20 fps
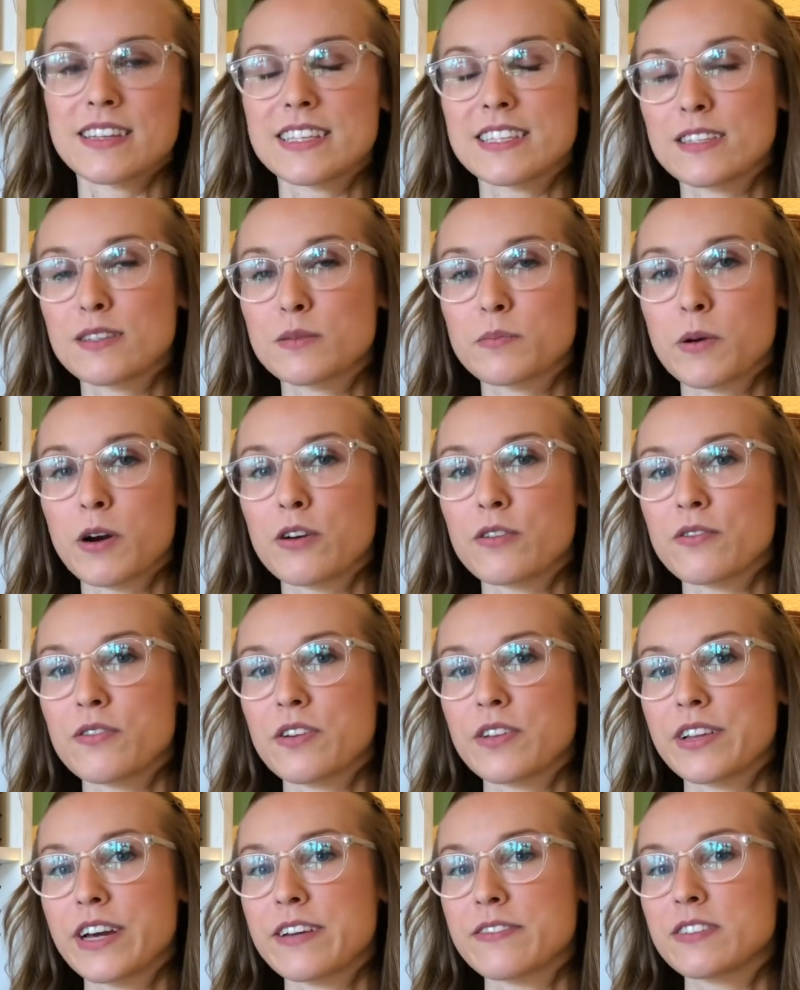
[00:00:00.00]
This is part of
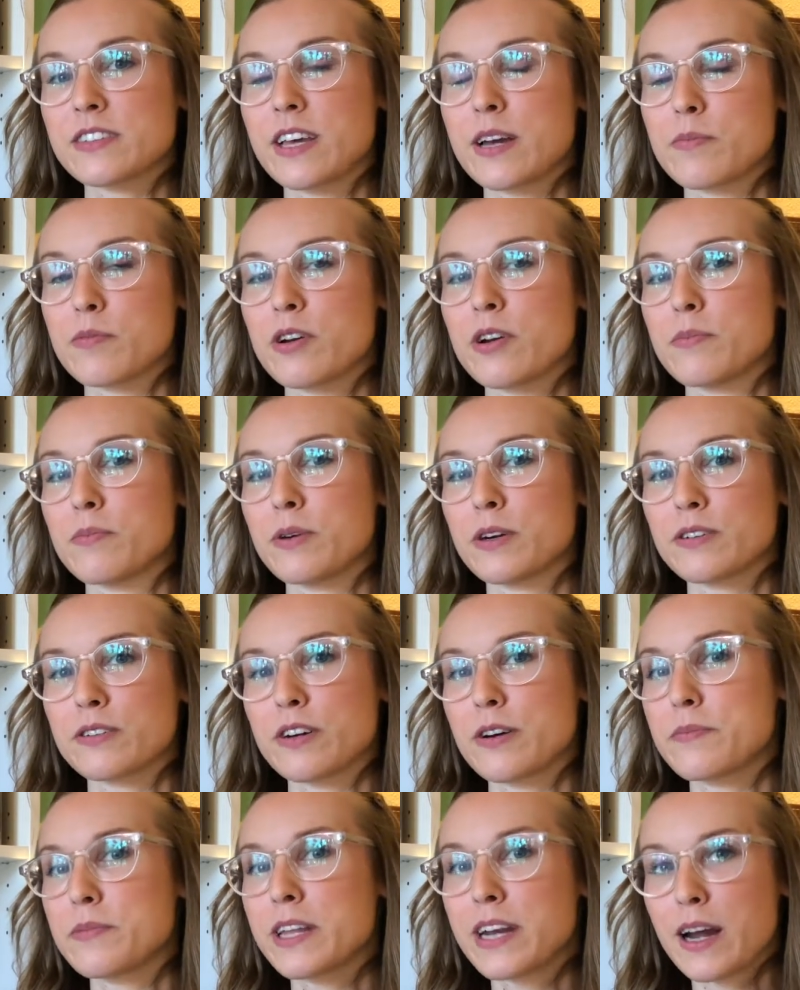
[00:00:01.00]
the Life's Library book
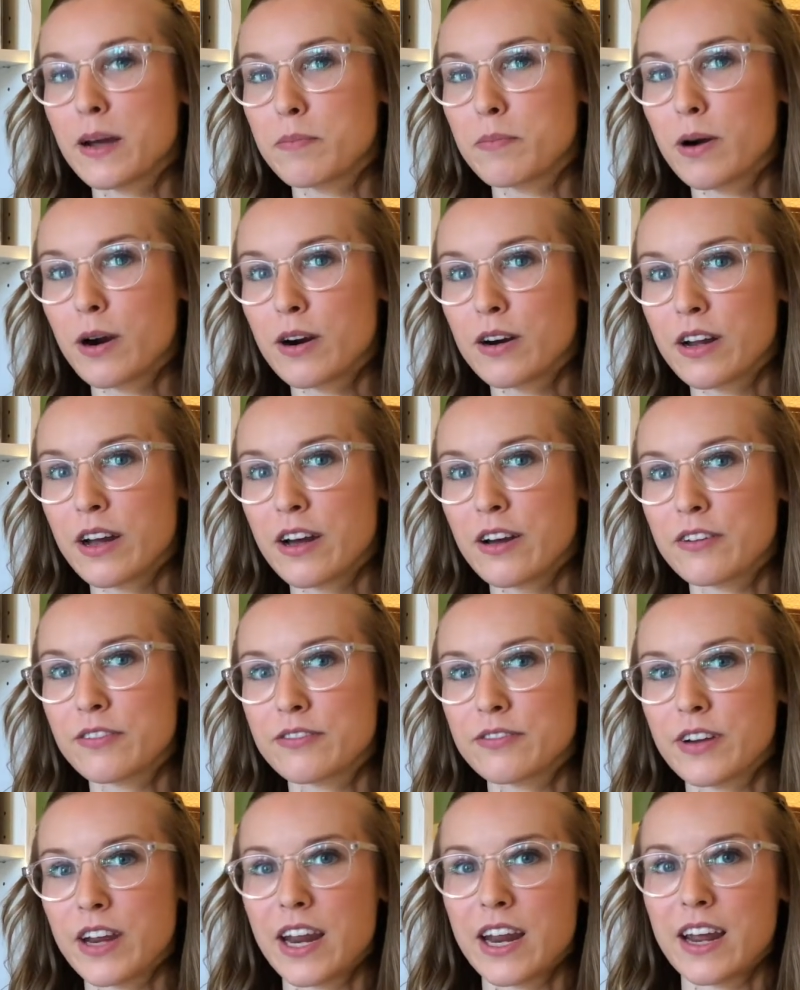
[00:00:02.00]
club that I'm part of,
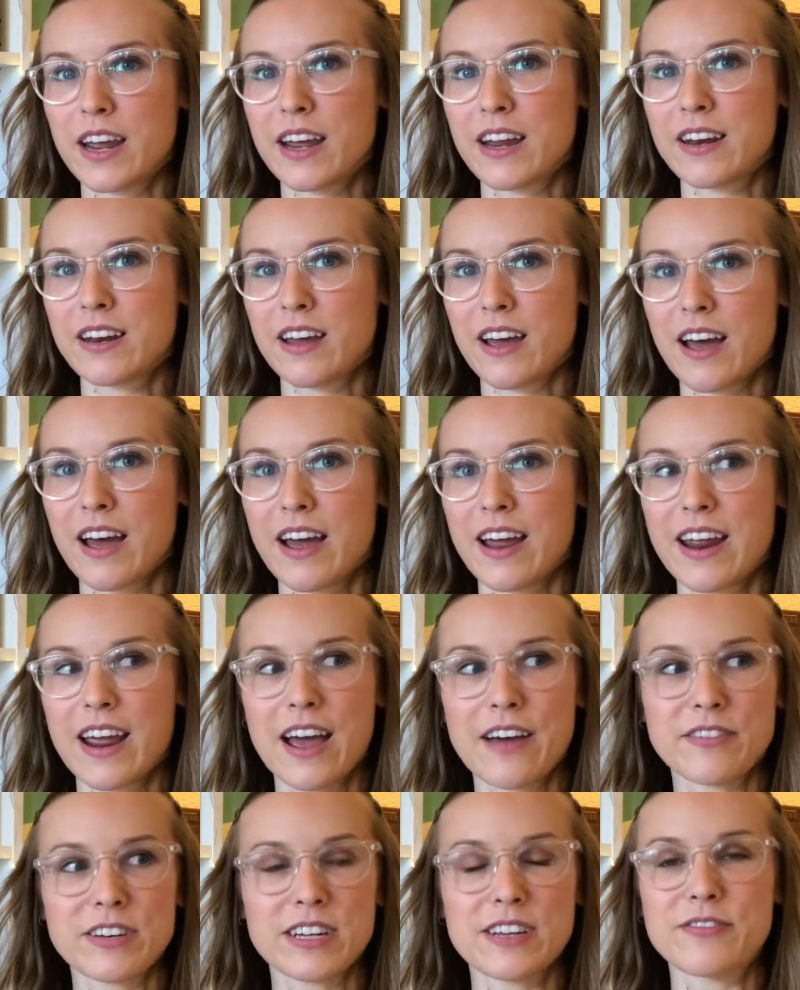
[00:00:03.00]
and I
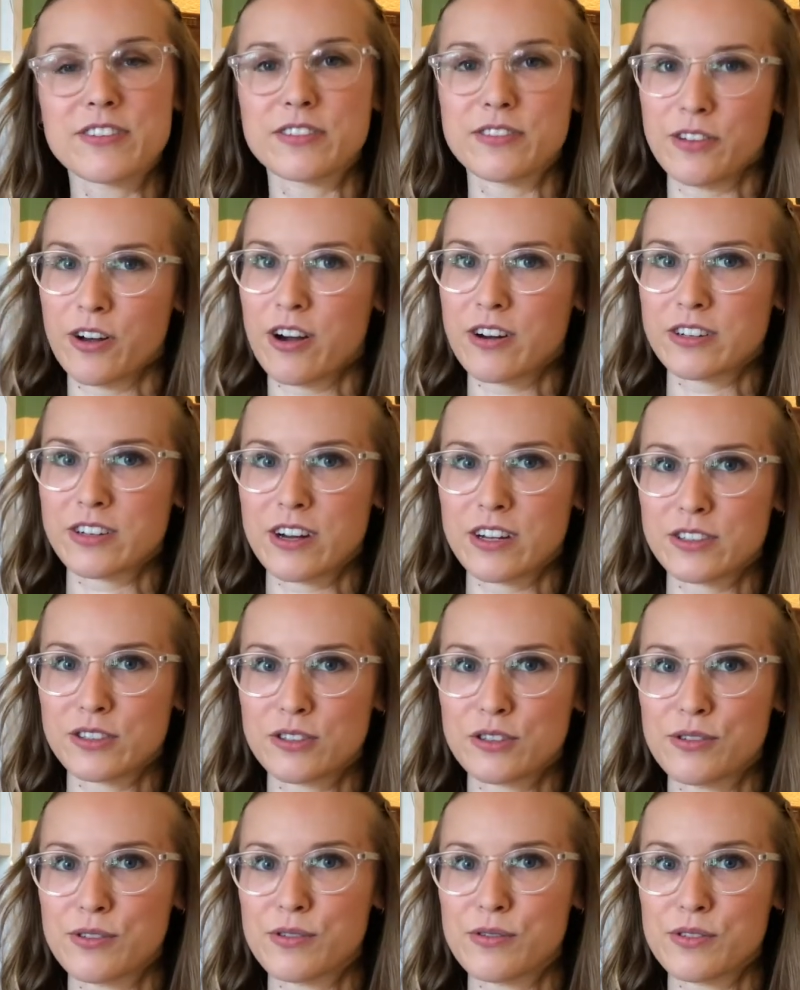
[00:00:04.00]
haven't even logged on
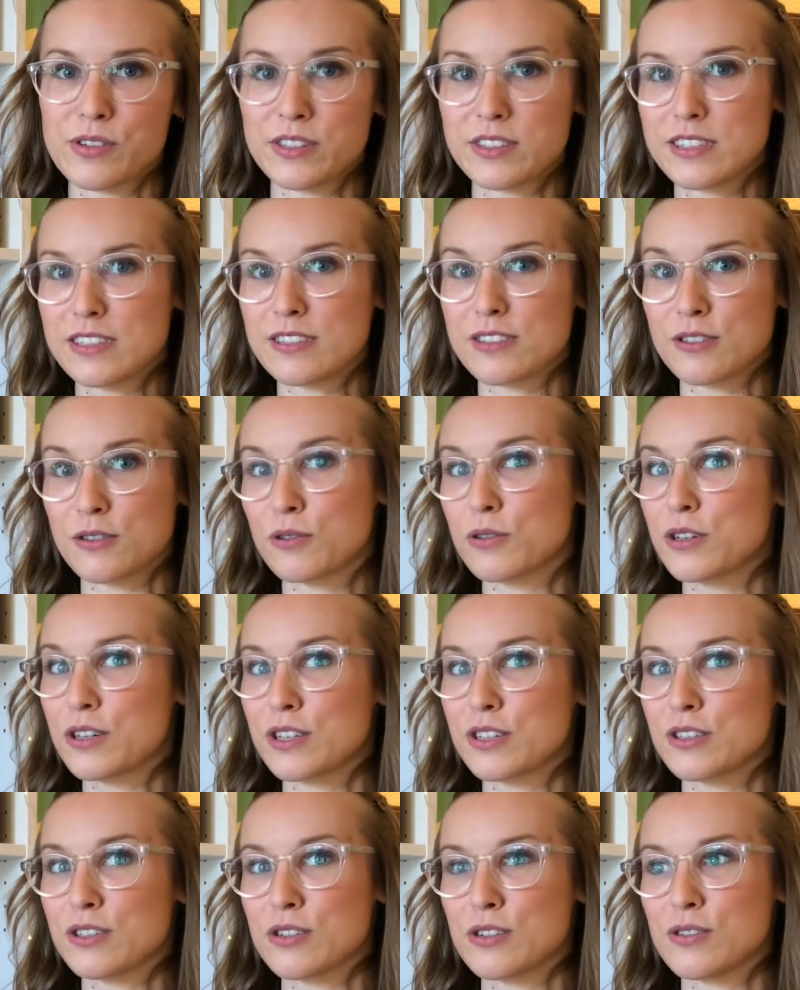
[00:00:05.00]
to the
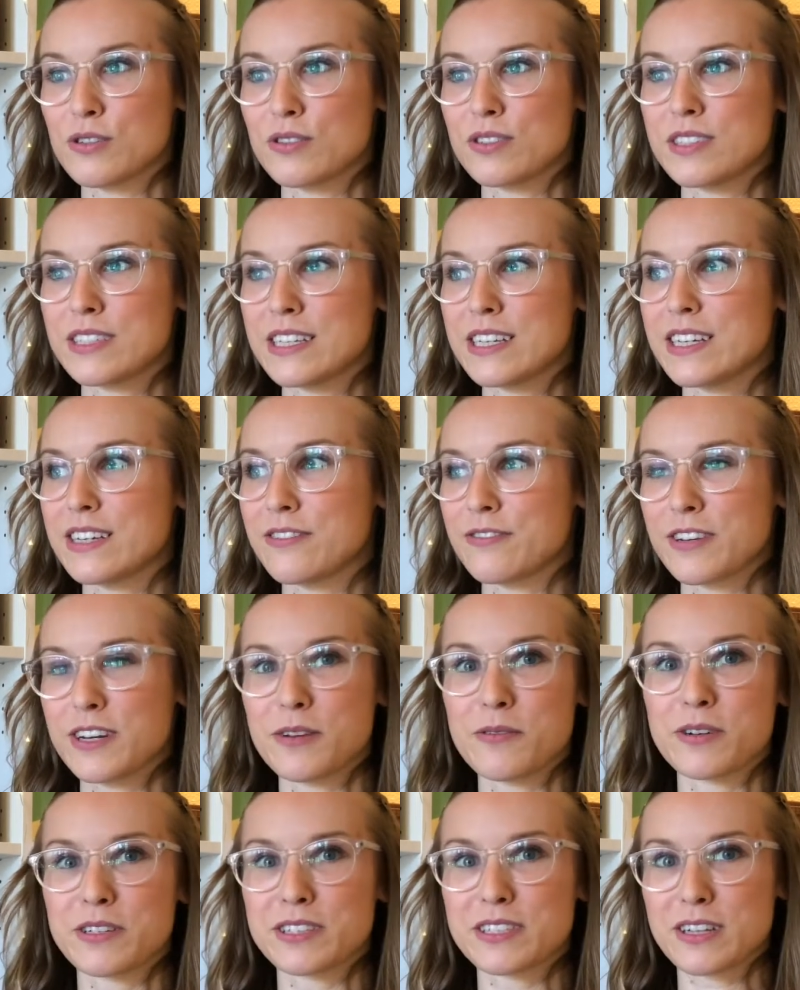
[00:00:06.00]
Discord to see if
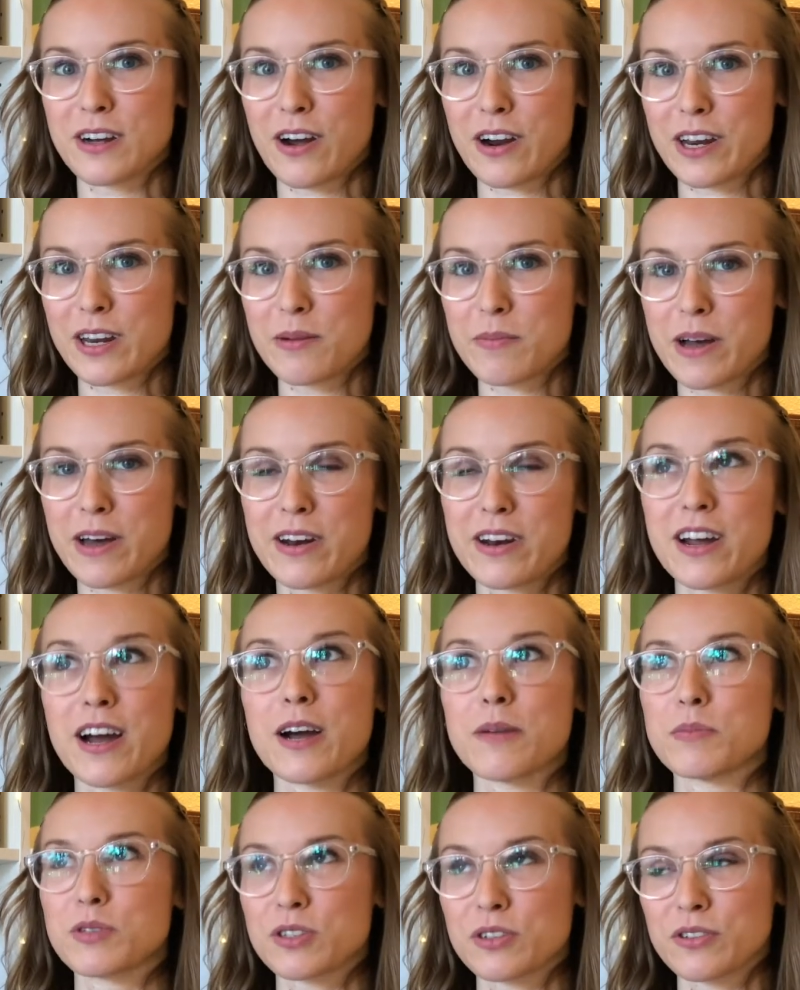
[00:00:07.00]
anyone's talking about it.
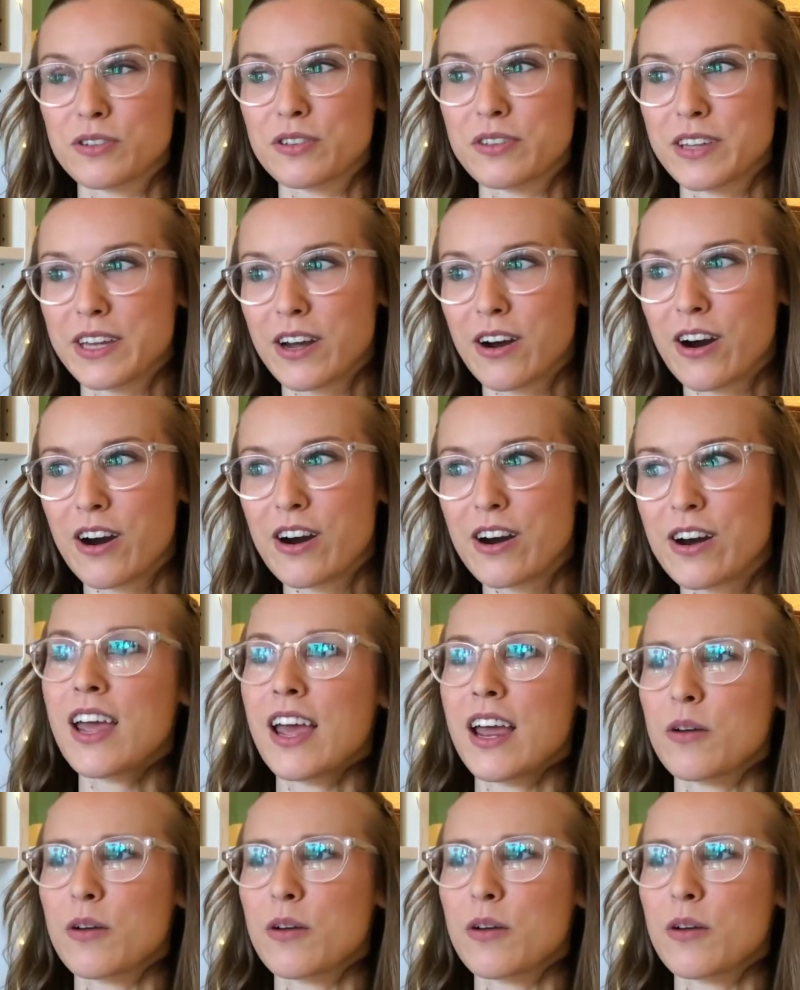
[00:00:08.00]
I'm sure that they are.